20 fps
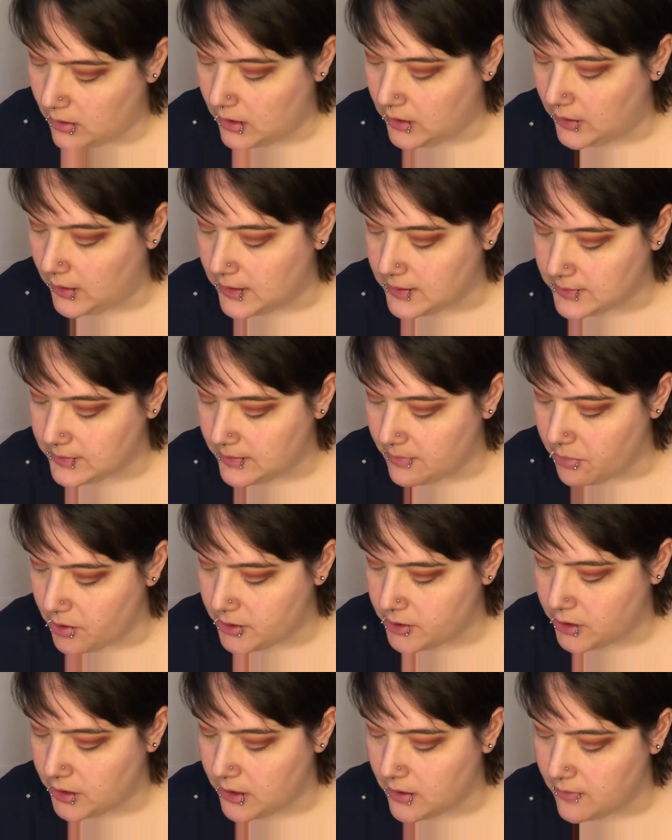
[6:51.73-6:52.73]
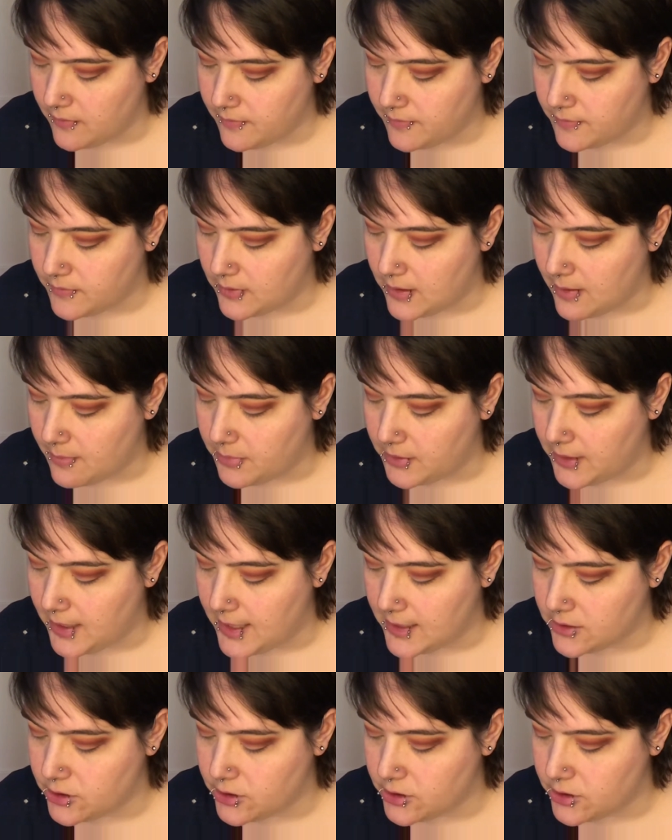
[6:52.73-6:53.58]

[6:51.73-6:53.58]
Luxie brush here for that black